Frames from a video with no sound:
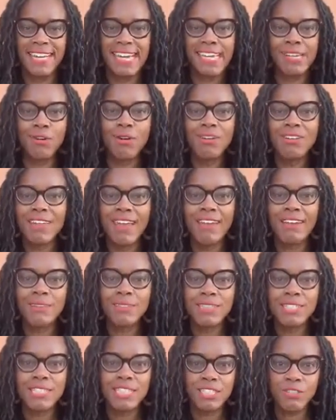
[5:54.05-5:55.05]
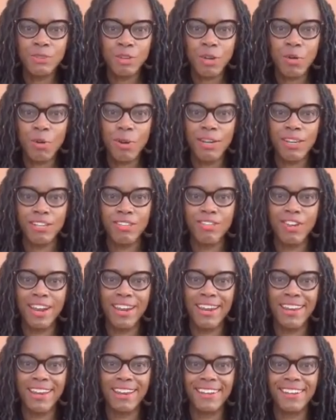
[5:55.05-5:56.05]
And online courses are recordings,
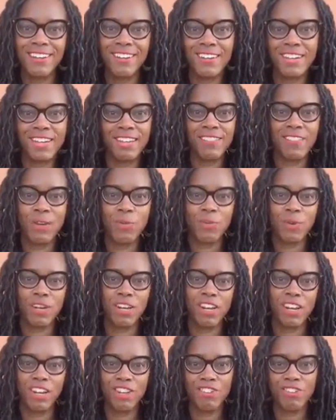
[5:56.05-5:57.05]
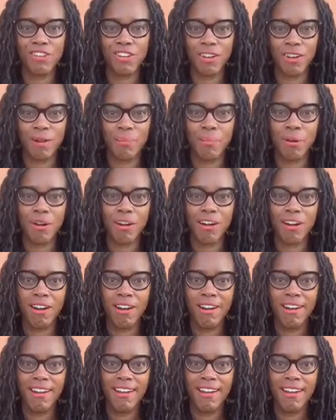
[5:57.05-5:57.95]
right? You're gonna get that 1-800 number,